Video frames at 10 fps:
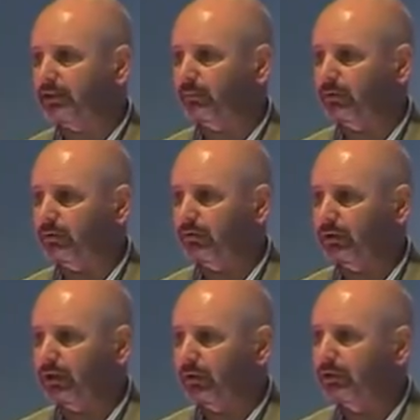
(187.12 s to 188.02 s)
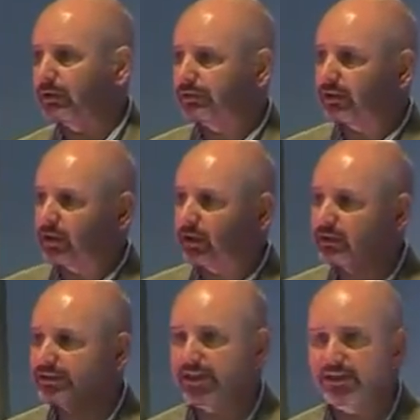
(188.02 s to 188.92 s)
anymore because the
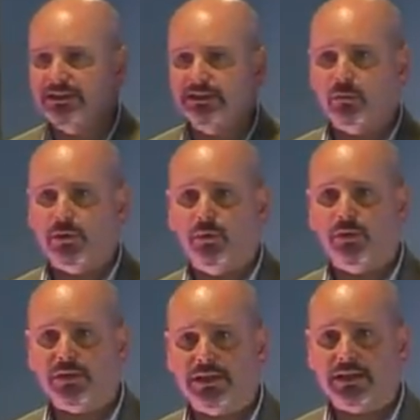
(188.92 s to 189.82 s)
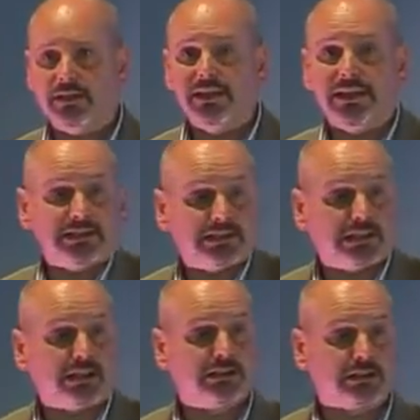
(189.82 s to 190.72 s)
context that we work in is
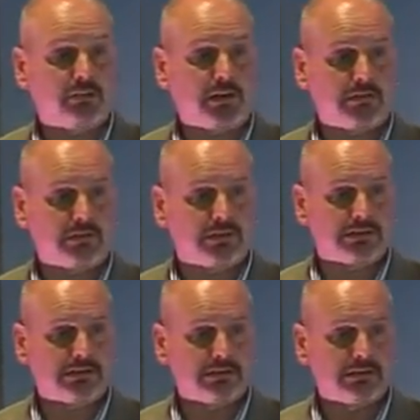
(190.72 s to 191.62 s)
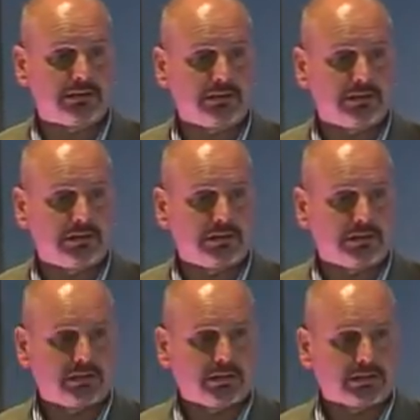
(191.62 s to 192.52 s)
changing around us.
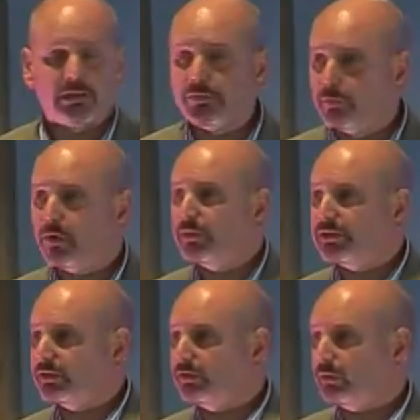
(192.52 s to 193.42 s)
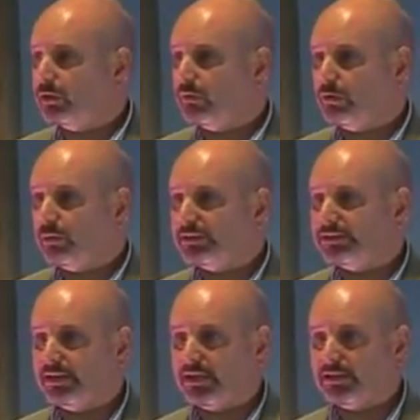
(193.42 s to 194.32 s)
So if you always do what you always
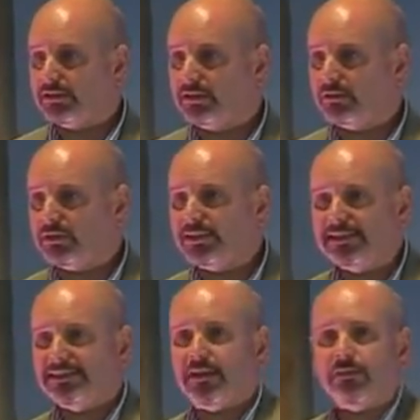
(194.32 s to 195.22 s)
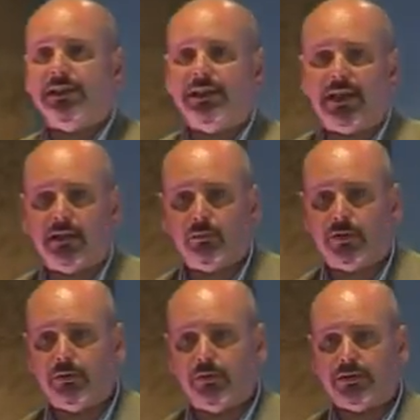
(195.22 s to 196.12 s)
did, you don't necessarily get
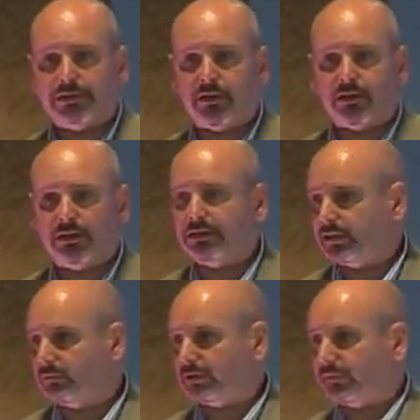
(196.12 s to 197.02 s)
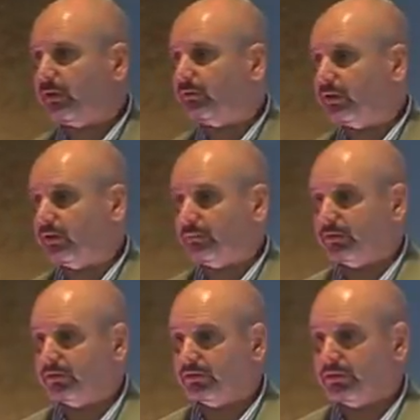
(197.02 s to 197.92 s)
what you always got in terms of outcome.
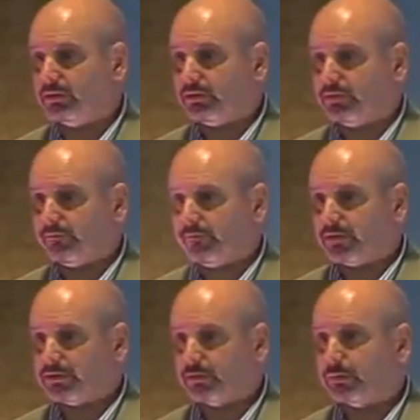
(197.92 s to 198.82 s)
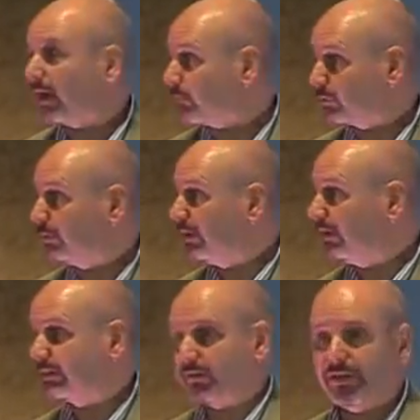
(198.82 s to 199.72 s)
So perhaps we
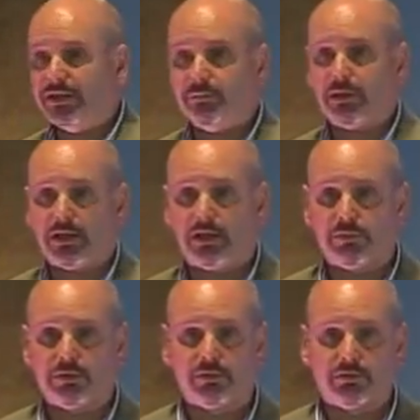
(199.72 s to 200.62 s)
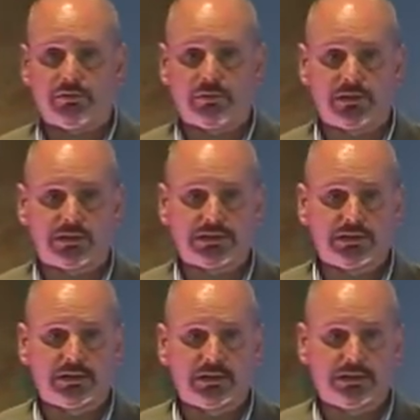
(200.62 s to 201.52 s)
need to think about how we're going to do things
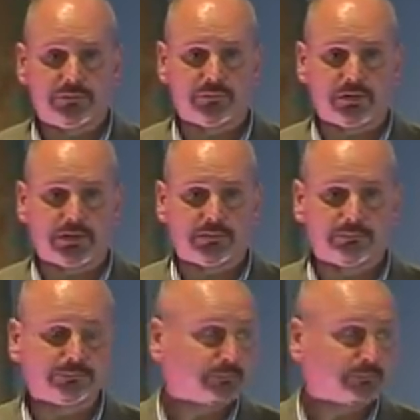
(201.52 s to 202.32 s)
differently.